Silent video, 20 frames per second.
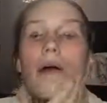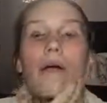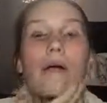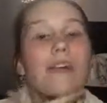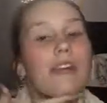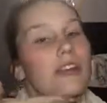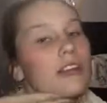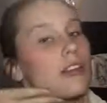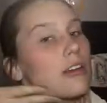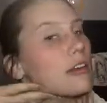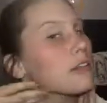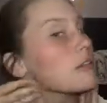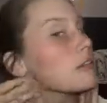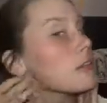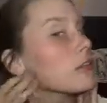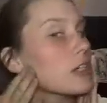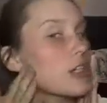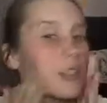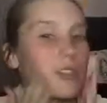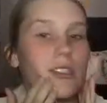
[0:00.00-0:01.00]
Which is
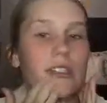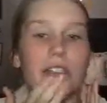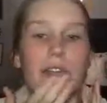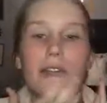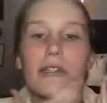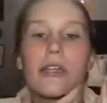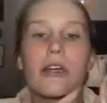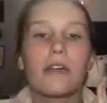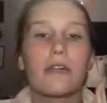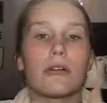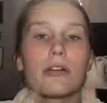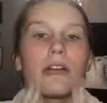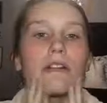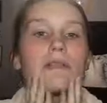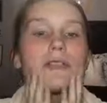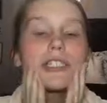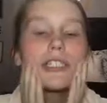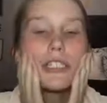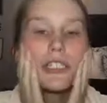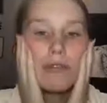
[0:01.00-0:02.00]
also good because, you know,
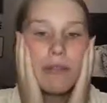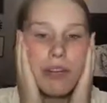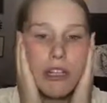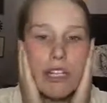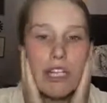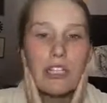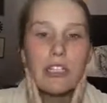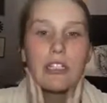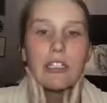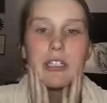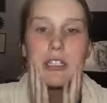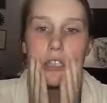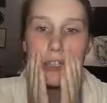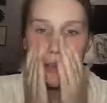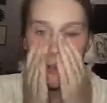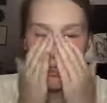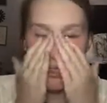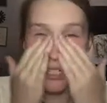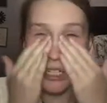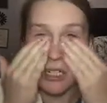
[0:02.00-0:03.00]
whenever your foundation
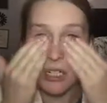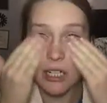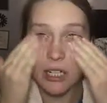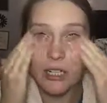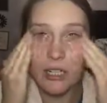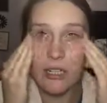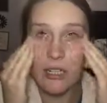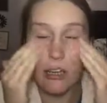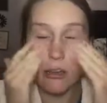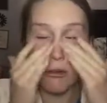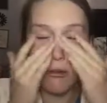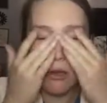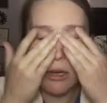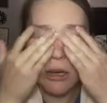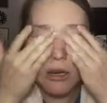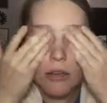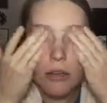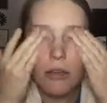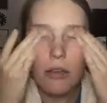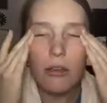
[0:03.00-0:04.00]
soaks in, it's
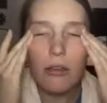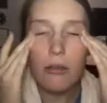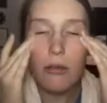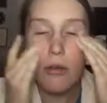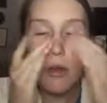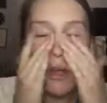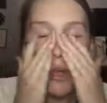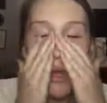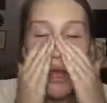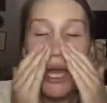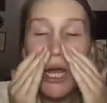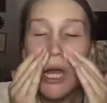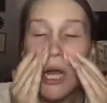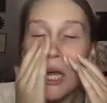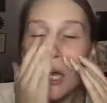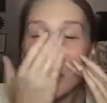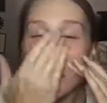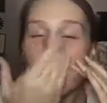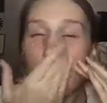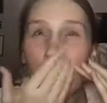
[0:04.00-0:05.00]
going to
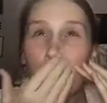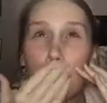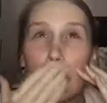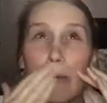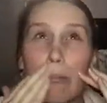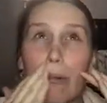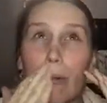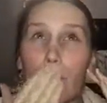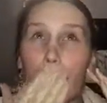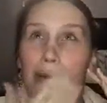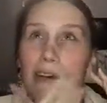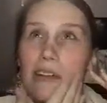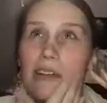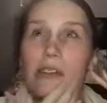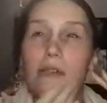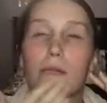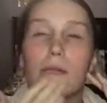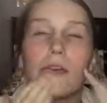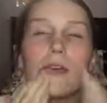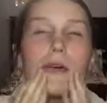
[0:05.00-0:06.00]
clog your
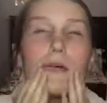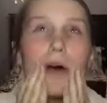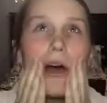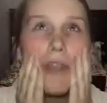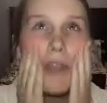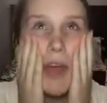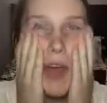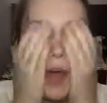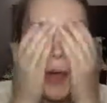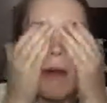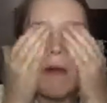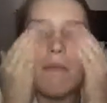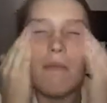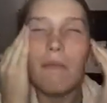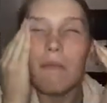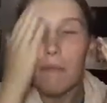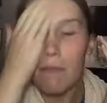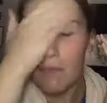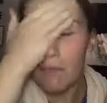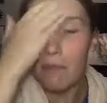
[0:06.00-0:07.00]
pores, and we don't want that.
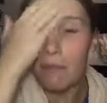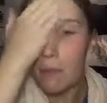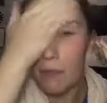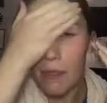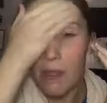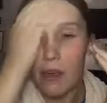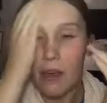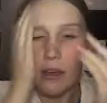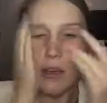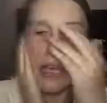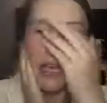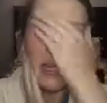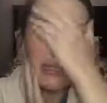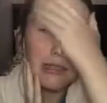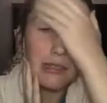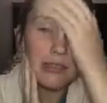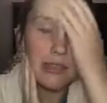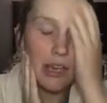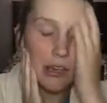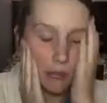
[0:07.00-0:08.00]
Okay,
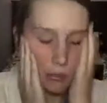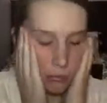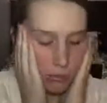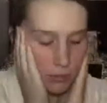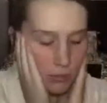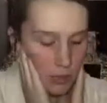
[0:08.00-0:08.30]
so